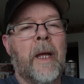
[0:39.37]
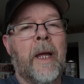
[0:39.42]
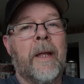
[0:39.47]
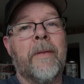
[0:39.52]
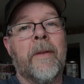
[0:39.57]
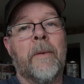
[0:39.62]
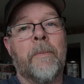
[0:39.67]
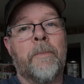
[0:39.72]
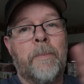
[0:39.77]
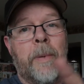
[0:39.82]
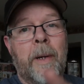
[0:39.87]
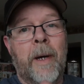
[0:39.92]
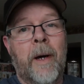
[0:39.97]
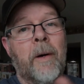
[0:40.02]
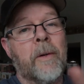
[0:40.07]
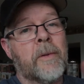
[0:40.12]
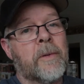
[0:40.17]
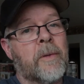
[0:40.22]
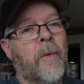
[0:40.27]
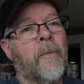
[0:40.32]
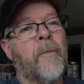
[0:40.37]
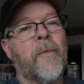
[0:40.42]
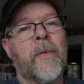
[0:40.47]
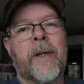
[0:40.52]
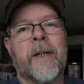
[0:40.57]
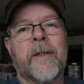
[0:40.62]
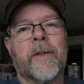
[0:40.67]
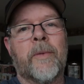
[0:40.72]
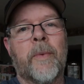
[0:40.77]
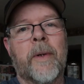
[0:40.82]
and the bell. Don't
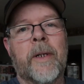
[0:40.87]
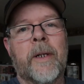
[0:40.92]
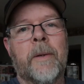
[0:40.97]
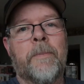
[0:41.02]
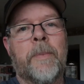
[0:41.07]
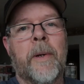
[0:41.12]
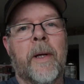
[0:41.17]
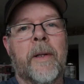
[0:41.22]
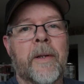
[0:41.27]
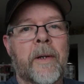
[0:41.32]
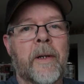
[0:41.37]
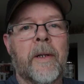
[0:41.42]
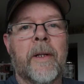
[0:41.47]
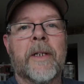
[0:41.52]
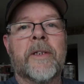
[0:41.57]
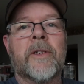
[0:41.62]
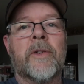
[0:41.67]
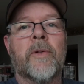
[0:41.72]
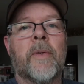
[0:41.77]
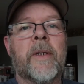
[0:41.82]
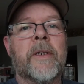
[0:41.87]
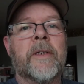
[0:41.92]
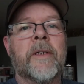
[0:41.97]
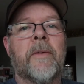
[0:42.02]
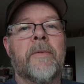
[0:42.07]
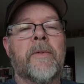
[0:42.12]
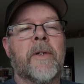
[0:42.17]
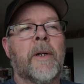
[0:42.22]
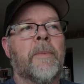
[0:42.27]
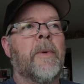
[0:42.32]
forget to ring the bell. It'll let you know each
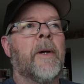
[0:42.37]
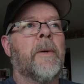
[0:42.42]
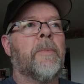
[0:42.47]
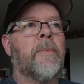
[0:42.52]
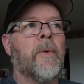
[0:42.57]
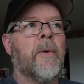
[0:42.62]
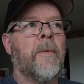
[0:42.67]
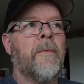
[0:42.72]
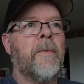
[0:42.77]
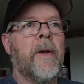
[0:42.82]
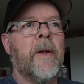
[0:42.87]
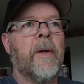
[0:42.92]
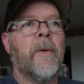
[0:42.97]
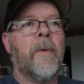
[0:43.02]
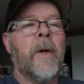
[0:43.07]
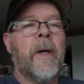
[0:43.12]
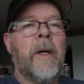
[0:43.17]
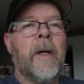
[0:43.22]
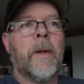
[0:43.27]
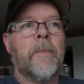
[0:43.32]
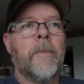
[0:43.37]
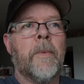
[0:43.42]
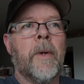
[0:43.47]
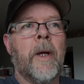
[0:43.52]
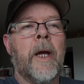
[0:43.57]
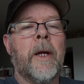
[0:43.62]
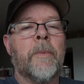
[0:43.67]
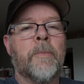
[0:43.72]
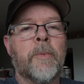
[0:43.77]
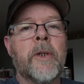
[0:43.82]
and every time I upload a video.
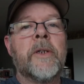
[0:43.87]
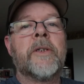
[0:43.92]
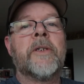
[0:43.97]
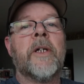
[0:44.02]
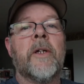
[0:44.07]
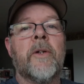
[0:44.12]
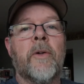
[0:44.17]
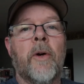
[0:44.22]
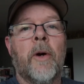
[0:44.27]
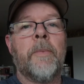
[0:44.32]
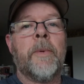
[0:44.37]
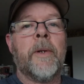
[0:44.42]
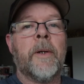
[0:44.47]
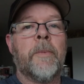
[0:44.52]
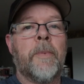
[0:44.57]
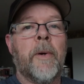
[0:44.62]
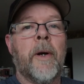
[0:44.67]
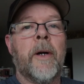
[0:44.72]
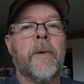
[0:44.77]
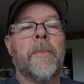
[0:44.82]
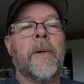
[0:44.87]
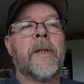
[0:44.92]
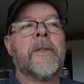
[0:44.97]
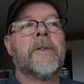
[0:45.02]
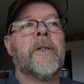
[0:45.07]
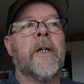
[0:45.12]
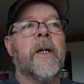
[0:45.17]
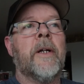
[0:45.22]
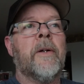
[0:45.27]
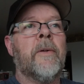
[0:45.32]
I appreciate you all being a part of my
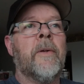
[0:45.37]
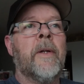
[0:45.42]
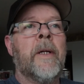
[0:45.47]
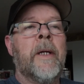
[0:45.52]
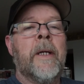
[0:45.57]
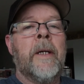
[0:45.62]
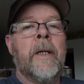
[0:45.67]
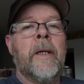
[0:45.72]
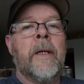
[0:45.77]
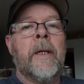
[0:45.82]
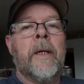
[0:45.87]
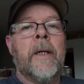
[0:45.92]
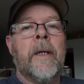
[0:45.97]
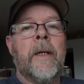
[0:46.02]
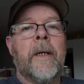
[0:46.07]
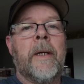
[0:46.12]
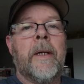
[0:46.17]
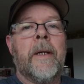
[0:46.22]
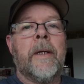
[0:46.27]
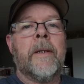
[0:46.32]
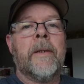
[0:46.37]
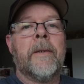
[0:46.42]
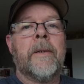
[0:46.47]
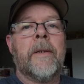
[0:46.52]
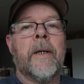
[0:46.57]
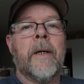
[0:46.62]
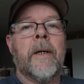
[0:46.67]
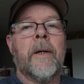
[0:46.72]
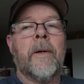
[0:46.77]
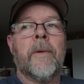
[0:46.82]
channel.
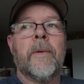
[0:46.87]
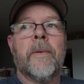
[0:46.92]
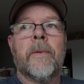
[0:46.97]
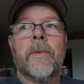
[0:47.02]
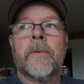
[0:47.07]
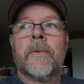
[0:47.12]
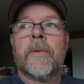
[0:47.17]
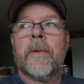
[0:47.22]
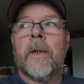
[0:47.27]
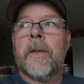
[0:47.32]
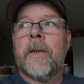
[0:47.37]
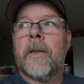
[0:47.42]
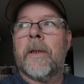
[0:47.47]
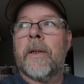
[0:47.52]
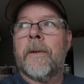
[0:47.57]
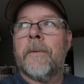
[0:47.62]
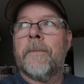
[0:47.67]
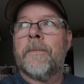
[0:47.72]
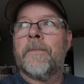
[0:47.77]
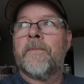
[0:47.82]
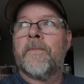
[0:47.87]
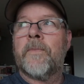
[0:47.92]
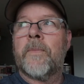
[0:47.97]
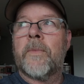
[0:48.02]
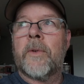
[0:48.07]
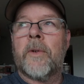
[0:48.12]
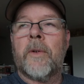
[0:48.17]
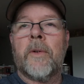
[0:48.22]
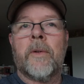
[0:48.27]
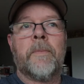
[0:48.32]
And I'm trying to
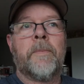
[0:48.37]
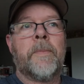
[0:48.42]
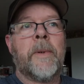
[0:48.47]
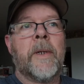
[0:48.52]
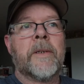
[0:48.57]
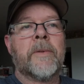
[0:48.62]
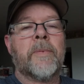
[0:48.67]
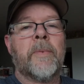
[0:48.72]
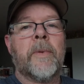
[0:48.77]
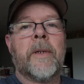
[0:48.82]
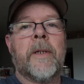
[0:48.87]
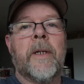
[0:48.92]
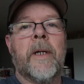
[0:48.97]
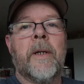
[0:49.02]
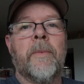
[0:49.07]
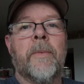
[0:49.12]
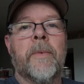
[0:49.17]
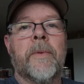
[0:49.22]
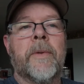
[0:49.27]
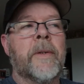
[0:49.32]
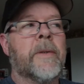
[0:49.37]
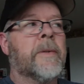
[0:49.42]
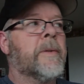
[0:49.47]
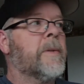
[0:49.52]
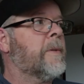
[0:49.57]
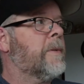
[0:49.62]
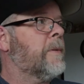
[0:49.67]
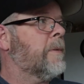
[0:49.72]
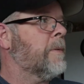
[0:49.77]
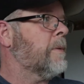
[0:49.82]
do the best we can with
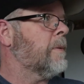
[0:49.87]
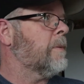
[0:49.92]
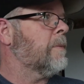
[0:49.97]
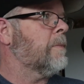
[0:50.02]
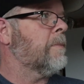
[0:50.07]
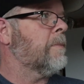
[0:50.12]
this